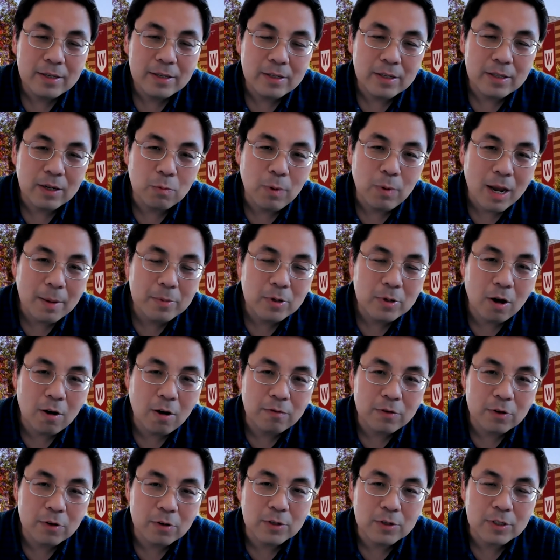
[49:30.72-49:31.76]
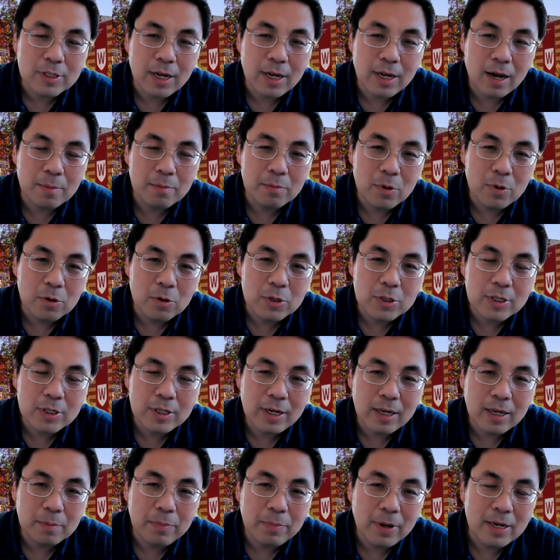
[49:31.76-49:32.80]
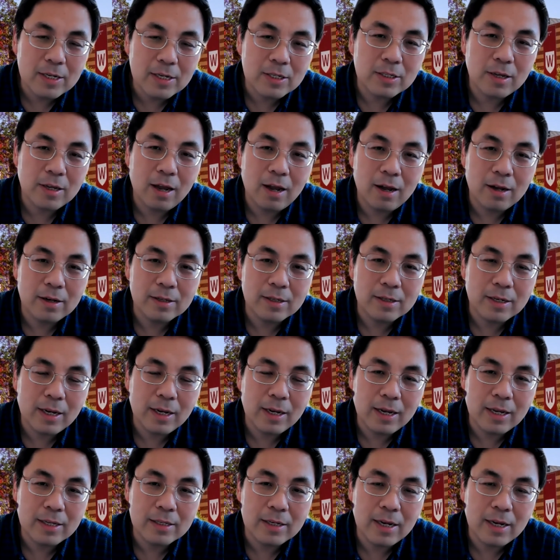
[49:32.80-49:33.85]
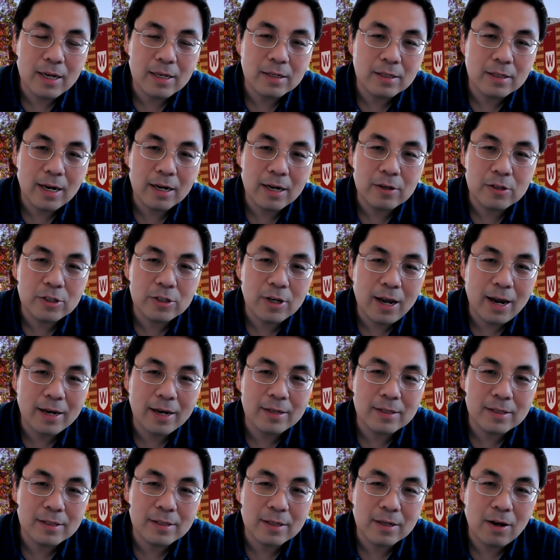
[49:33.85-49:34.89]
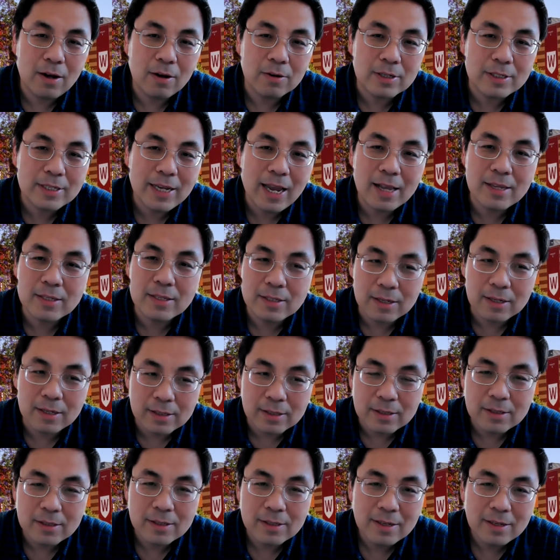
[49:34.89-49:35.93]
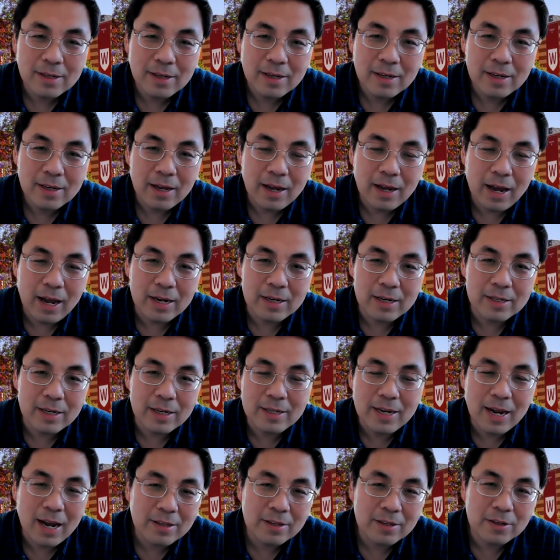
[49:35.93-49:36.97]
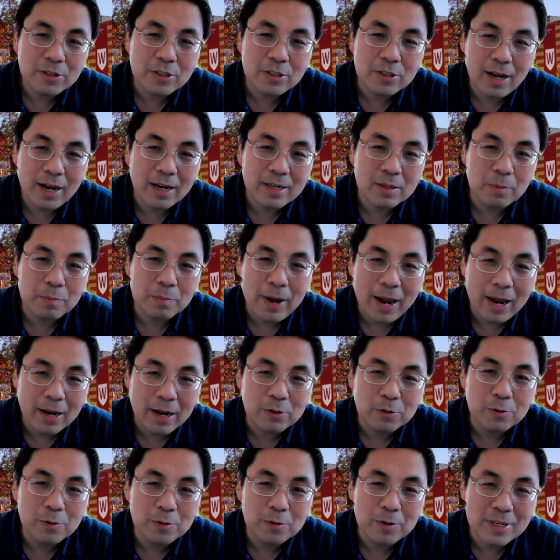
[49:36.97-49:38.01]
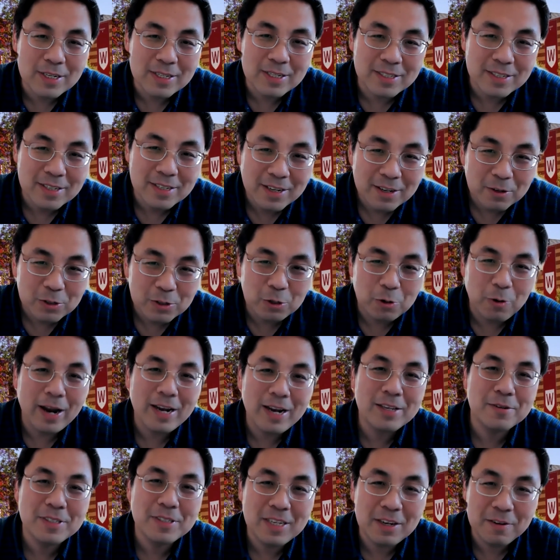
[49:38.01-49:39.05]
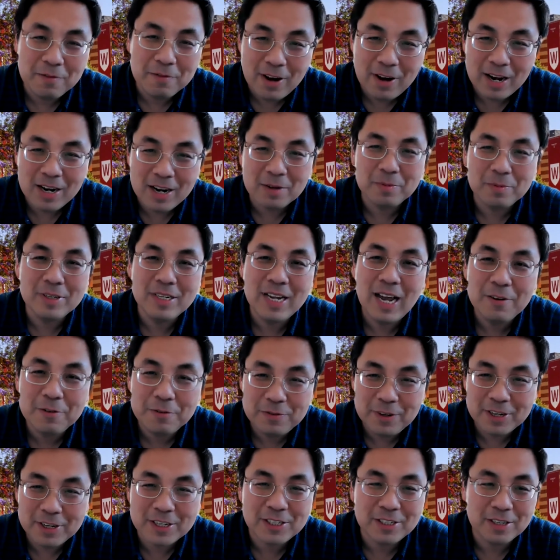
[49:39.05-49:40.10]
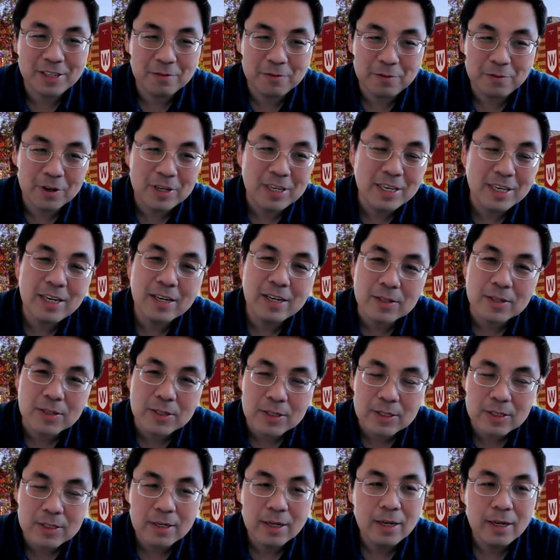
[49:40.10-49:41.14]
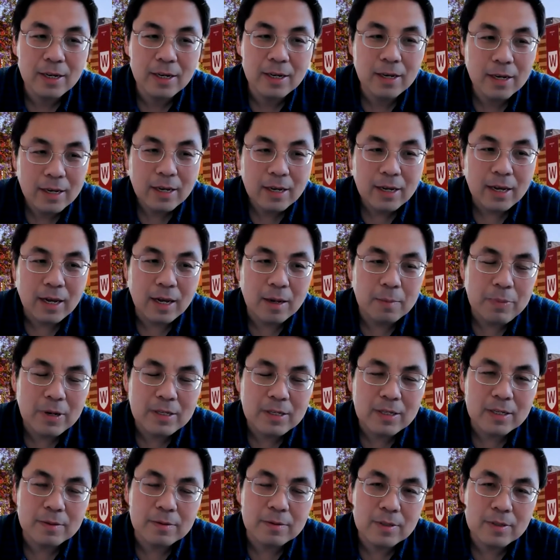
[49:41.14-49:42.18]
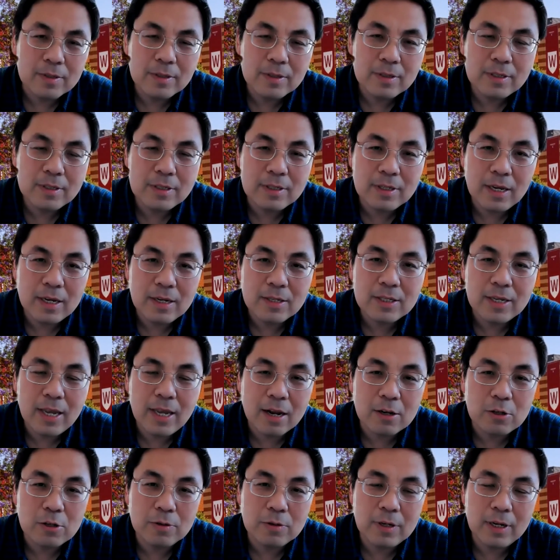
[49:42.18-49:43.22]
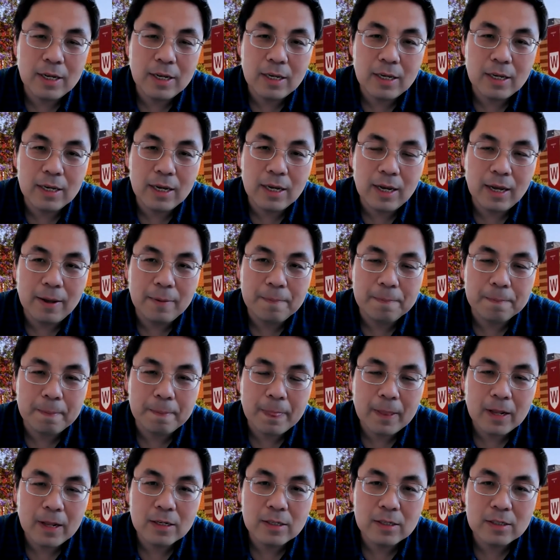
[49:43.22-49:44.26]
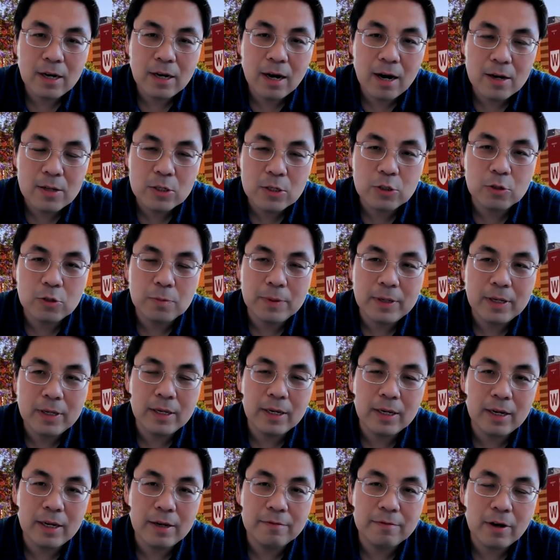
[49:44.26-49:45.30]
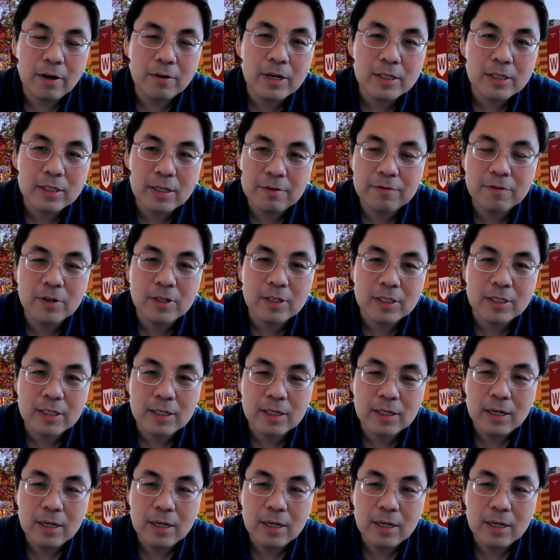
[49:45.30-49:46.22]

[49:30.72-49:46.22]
the web novels are mostly based on an internet giant called Tencent, and another giant, Baidu, is trying to develop nonfiction for years. But the things actually turns to be very different